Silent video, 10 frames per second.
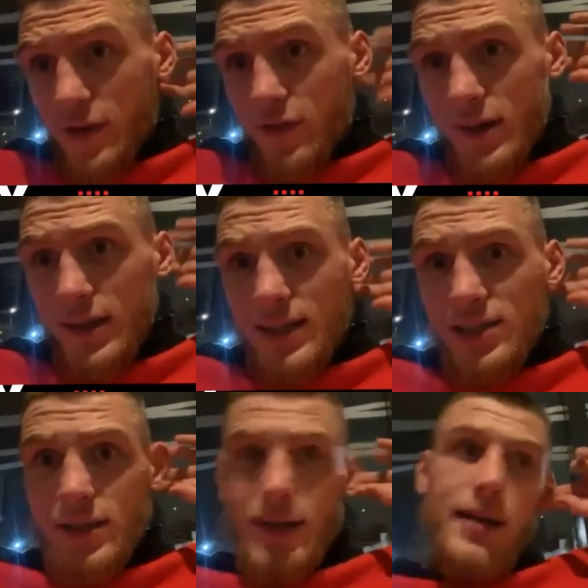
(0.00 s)
fighting this
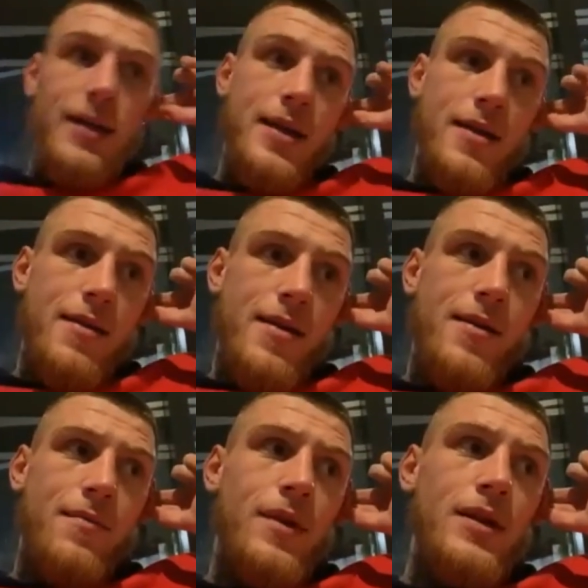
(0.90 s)
year.
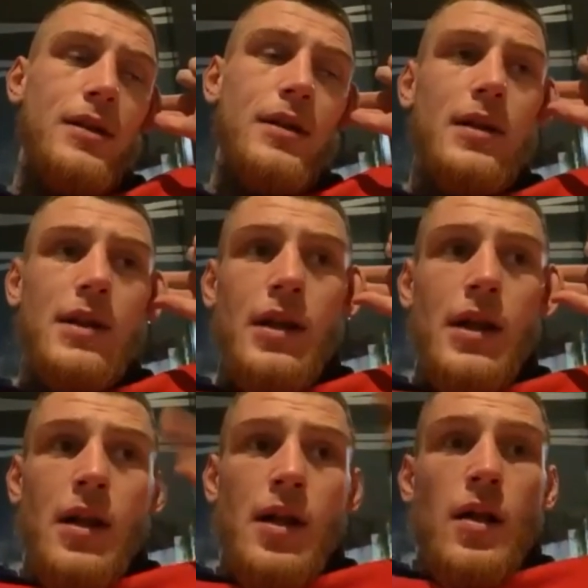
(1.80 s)
Um,
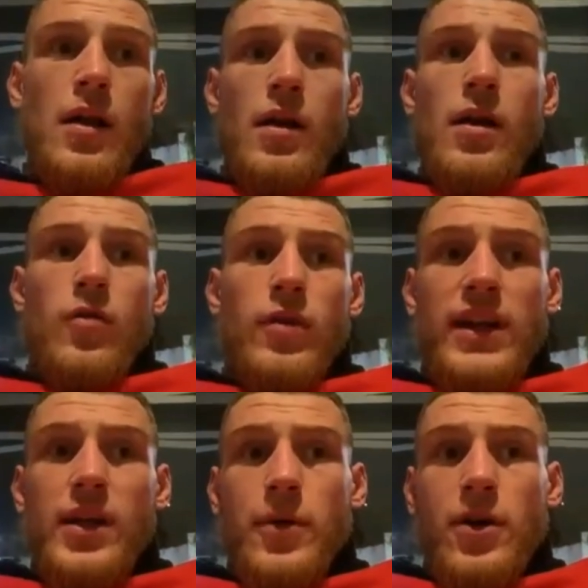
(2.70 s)

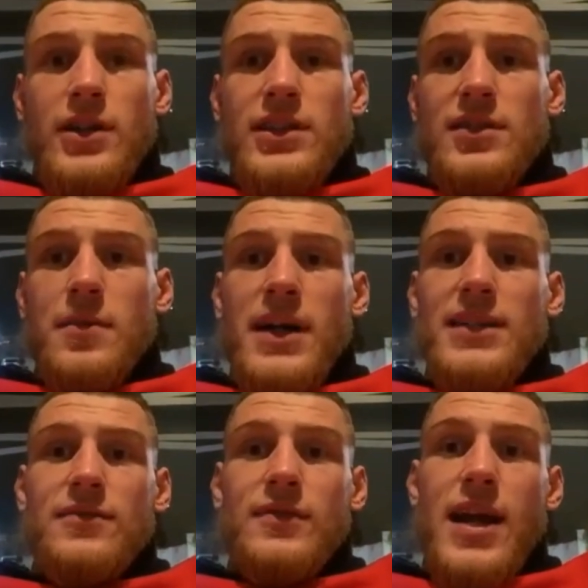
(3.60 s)
Ricky Burns is a
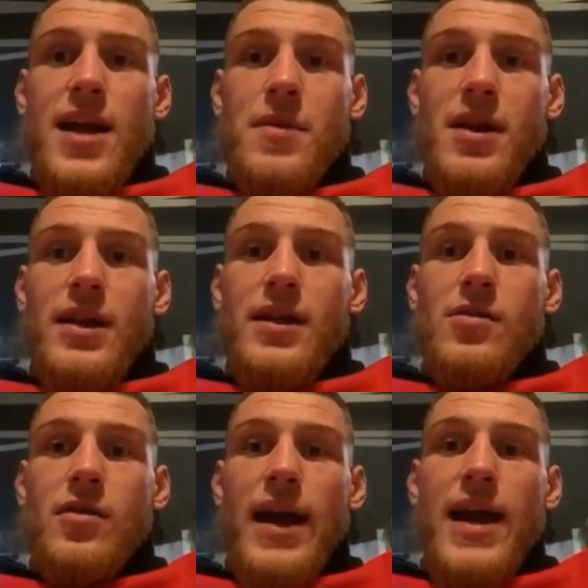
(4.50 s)
massive name in the
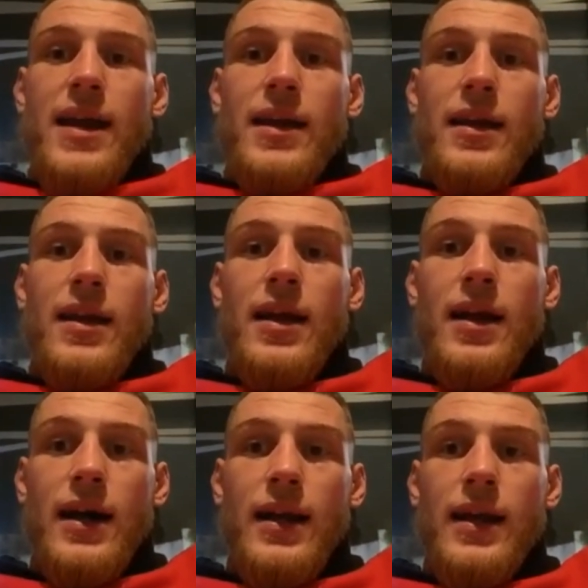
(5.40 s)
U K and,
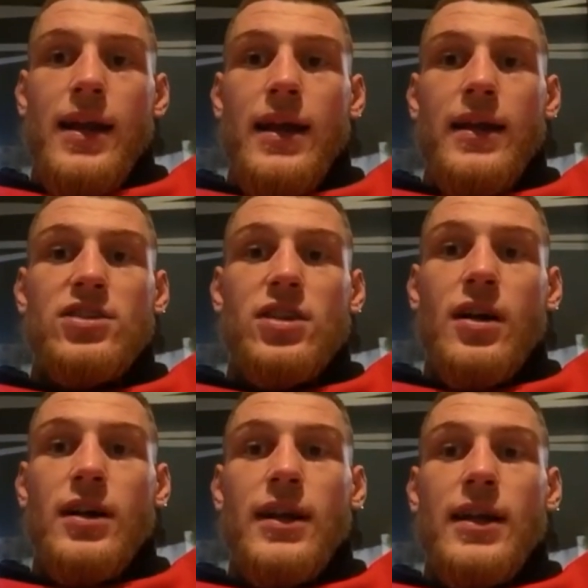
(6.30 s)
and uh, in
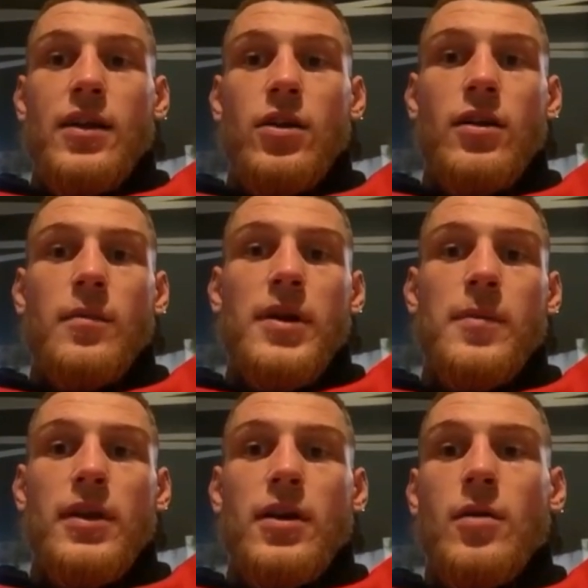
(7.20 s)
Scotland and in Ireland.
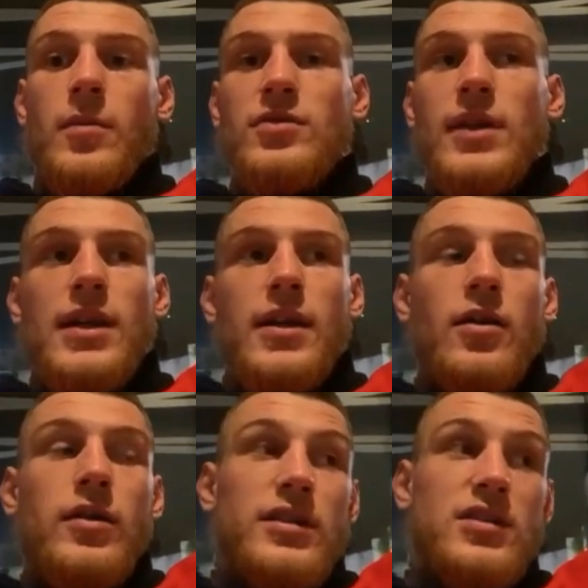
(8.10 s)
People know him as well. You know,
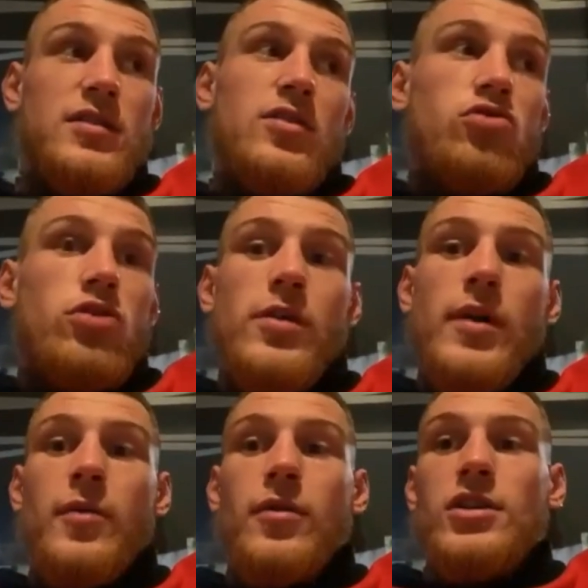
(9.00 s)
he's
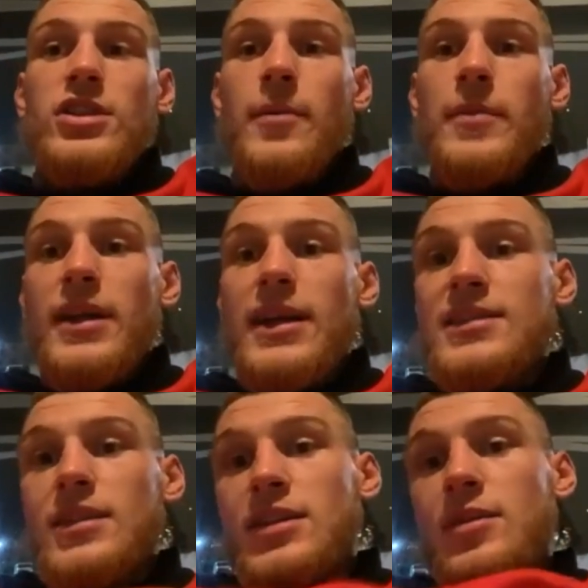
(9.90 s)
three-weight world champion. That's
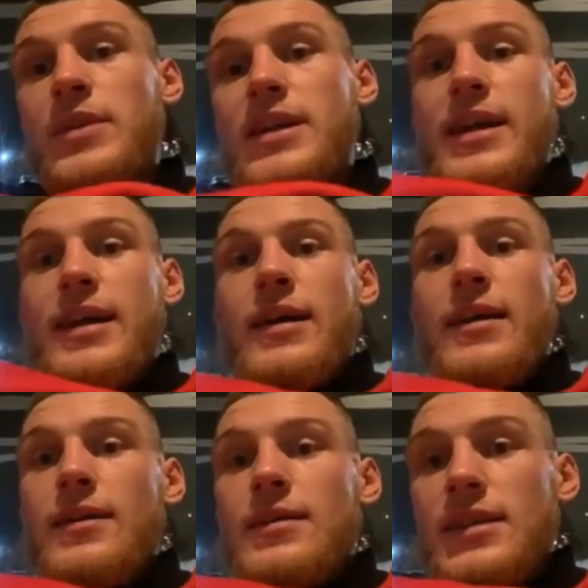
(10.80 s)
not to be... Uh,
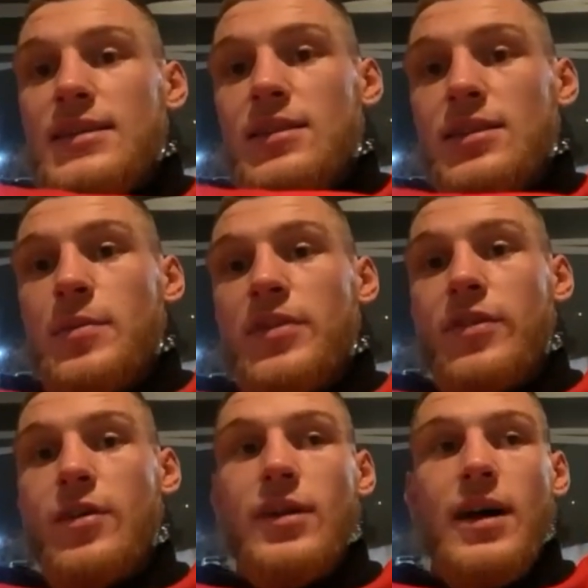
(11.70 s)
That's not to be
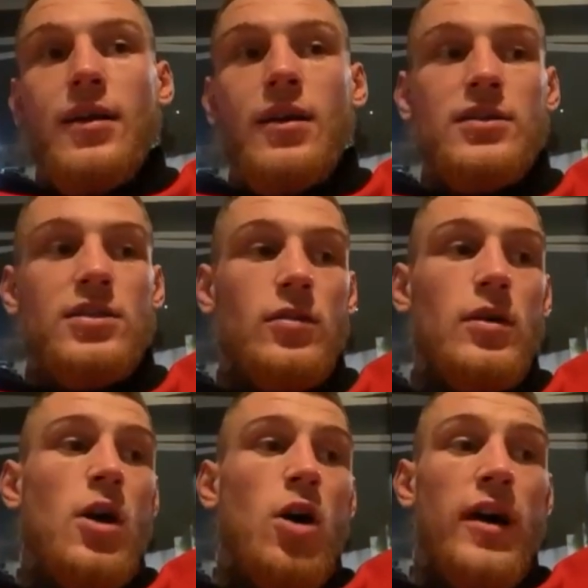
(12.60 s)
frowned at at all. So
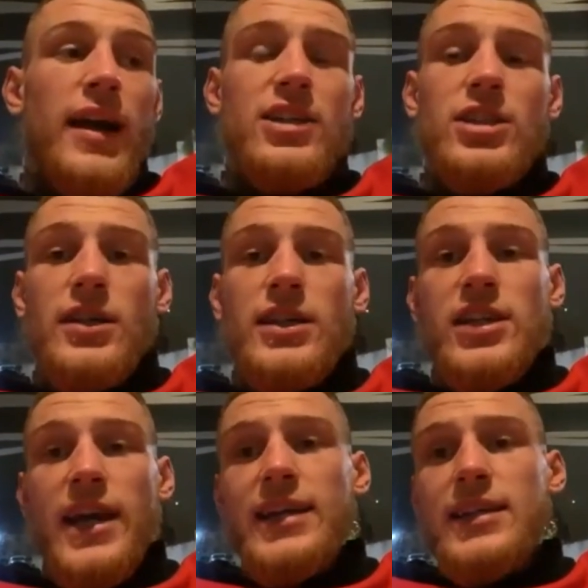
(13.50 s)
I actually only
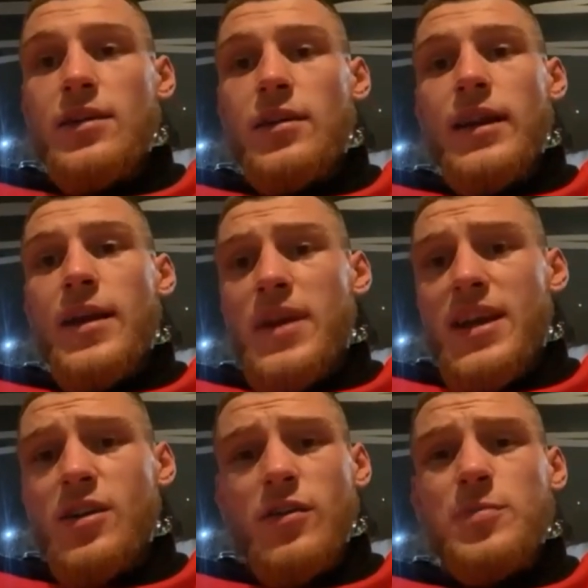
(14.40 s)
checked the other day. Me
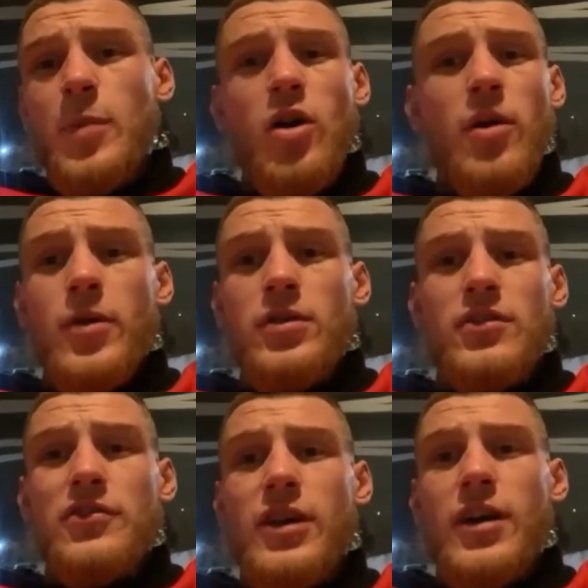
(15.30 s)
and you have spoke about this
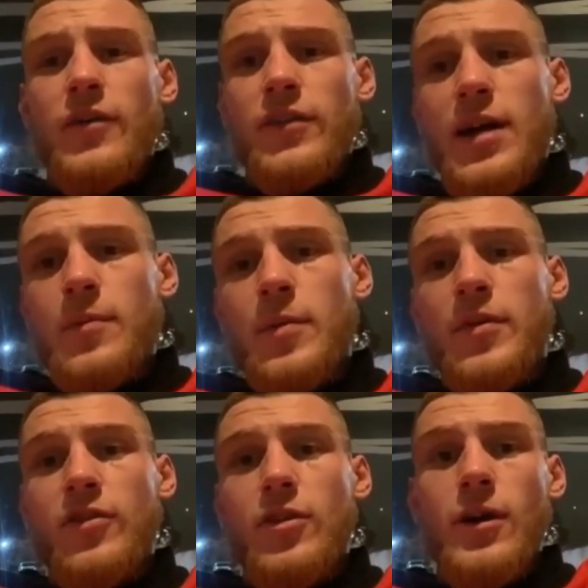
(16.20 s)
fight off camera
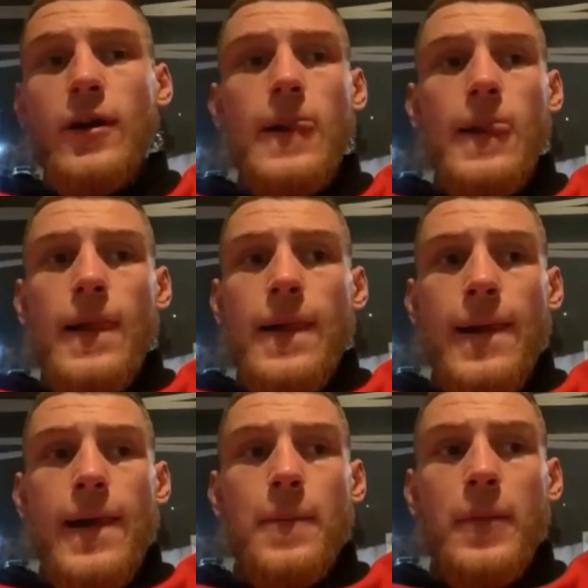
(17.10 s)
before. Yes.
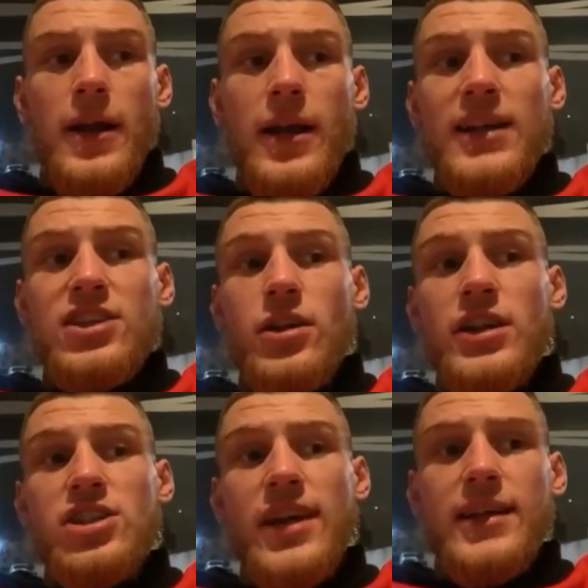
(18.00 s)
Um, I actually only
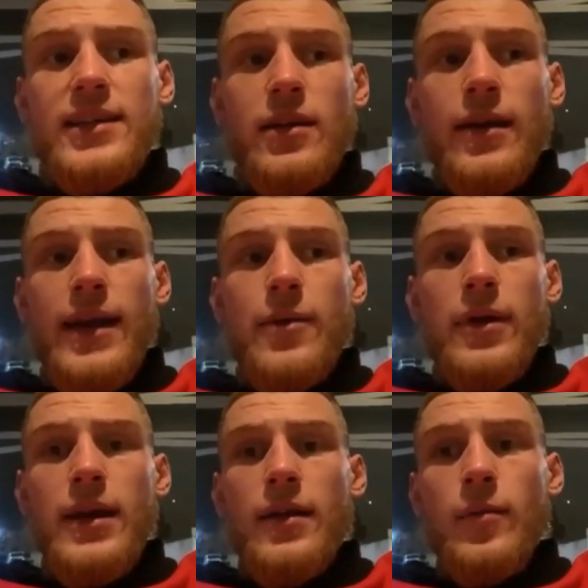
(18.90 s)
checked the other day
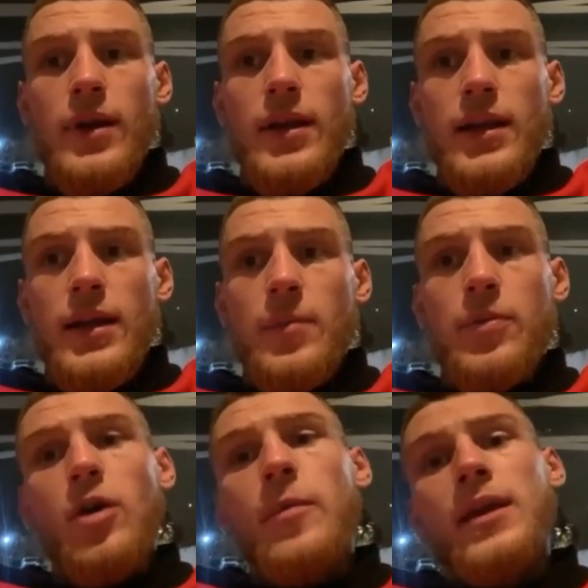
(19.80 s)
when when the
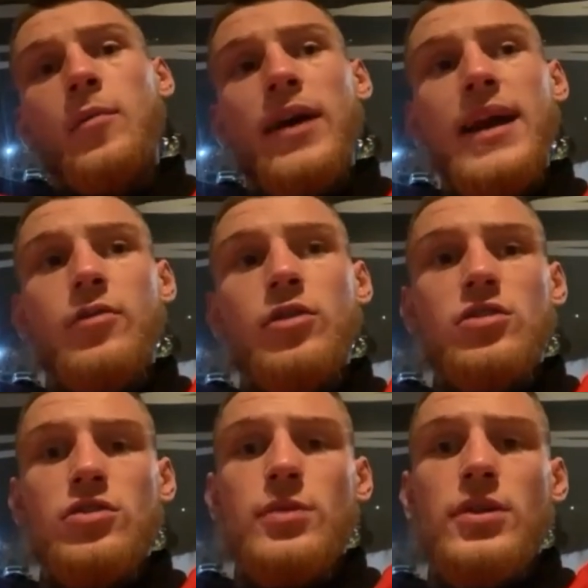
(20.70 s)
pro bell and weigh-in
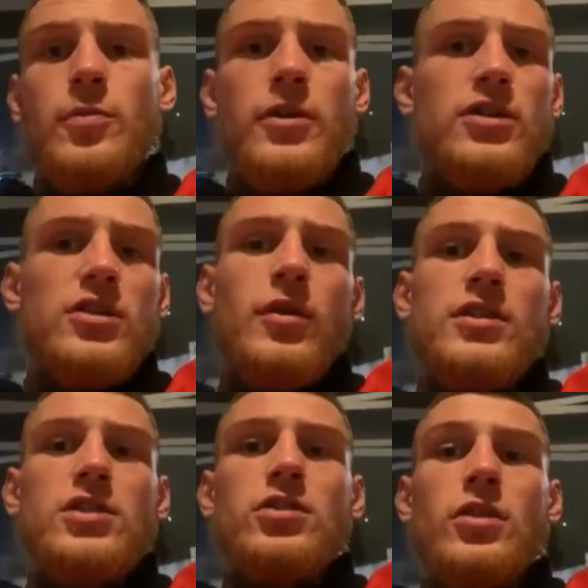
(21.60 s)
results went up, because I
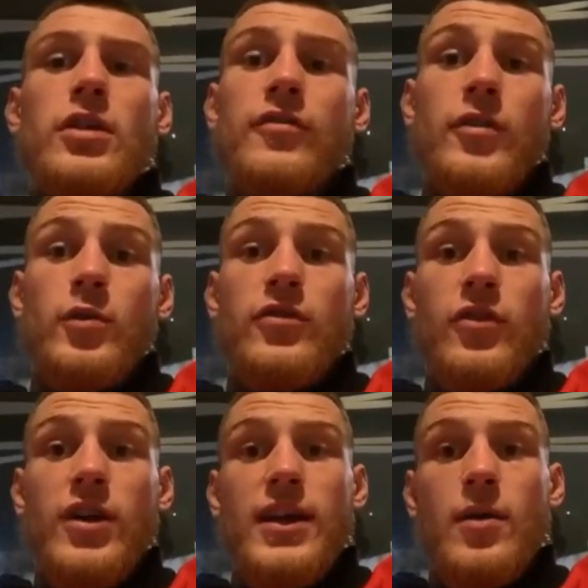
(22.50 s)
wasn't sure if he was
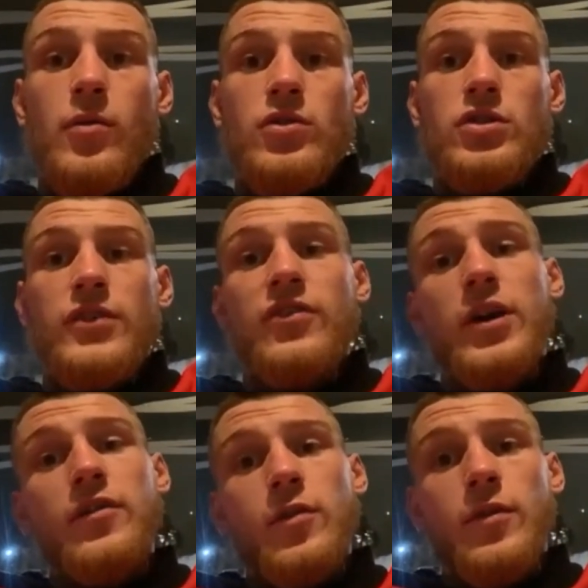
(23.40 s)
fighting at one
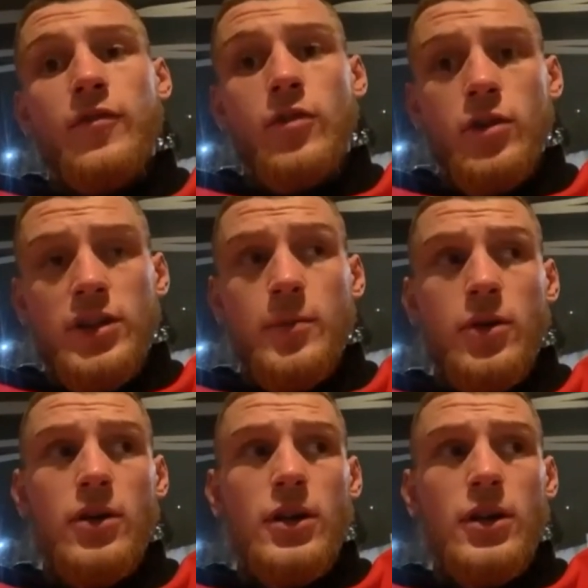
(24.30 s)
thirty-five or one forty. But